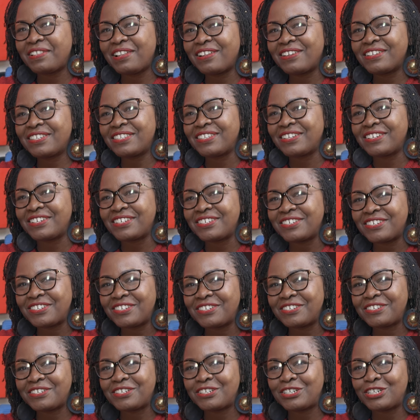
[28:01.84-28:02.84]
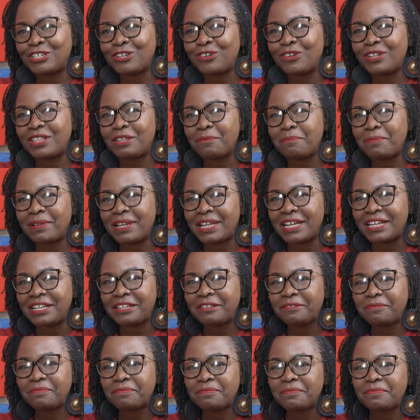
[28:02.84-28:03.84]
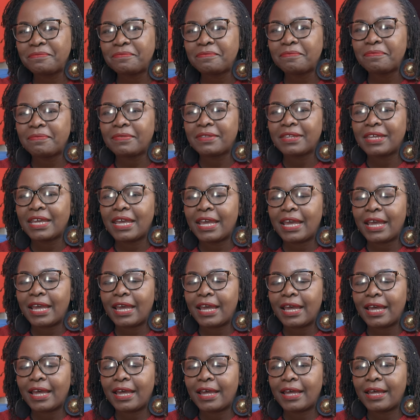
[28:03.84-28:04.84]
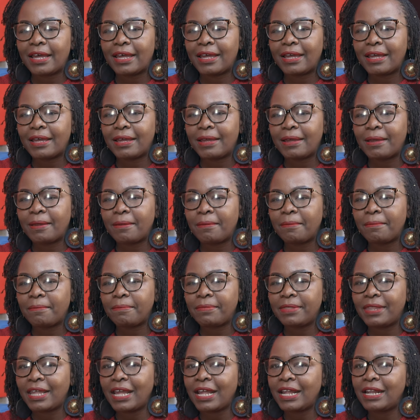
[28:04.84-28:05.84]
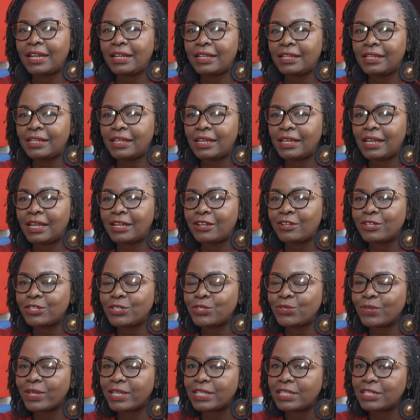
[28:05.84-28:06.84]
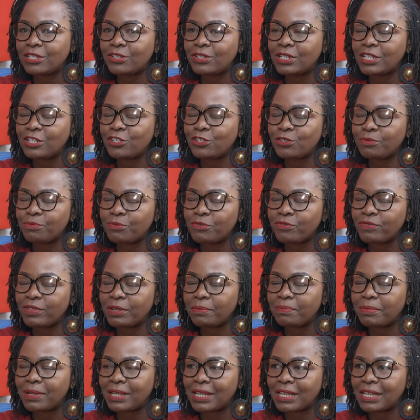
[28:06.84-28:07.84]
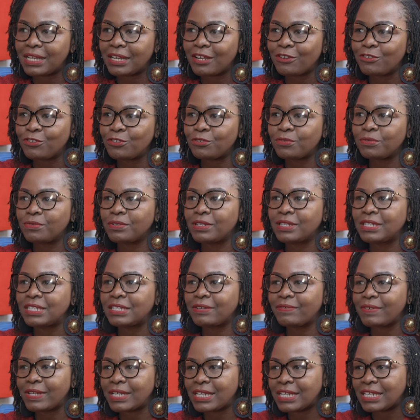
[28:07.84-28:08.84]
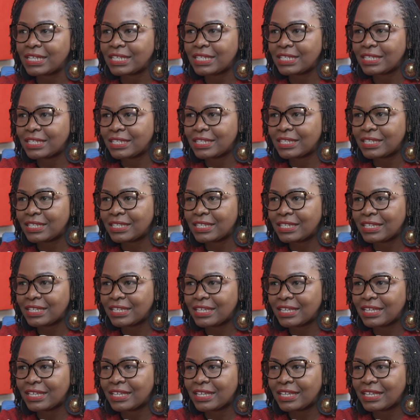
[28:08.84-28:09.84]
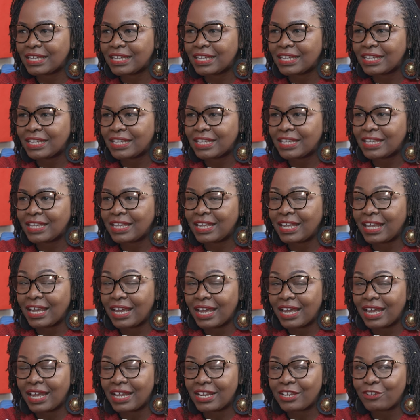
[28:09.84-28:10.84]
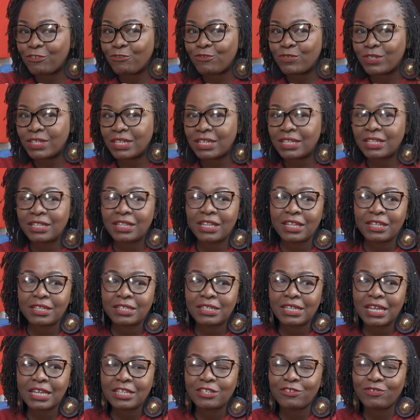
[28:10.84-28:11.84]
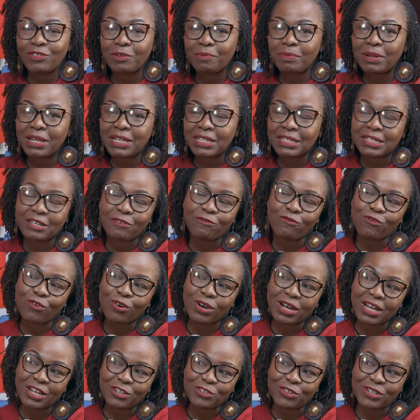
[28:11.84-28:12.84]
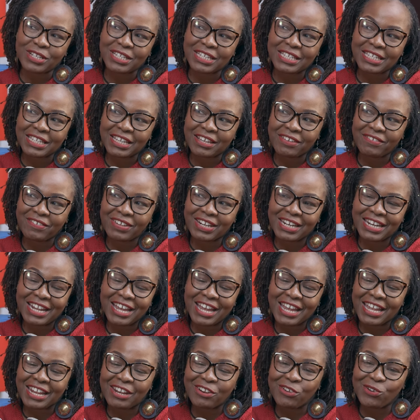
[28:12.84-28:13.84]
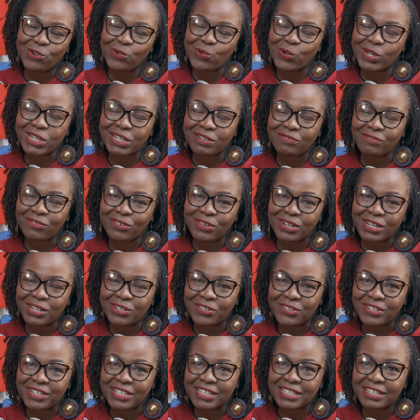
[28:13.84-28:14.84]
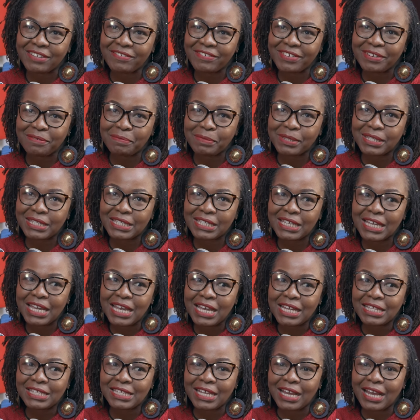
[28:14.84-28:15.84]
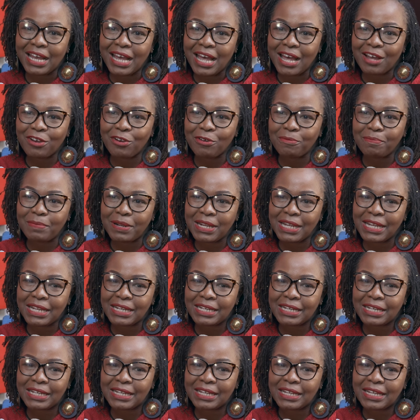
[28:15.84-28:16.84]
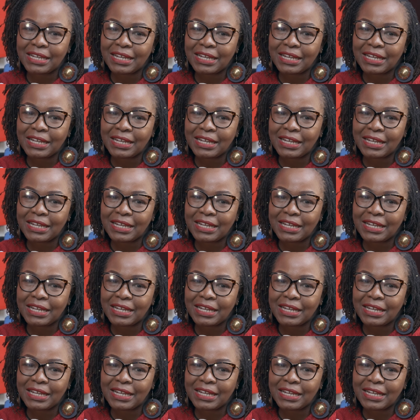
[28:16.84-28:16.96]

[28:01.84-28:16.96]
long story short, she got the plane. Um, then they announced to us you need to move the plane out in seven days. Wow. Yeah, and you've seen the size of the plane. It's a Fokker 27. Now I know what a Fokker 27 means. It's a cargo plane.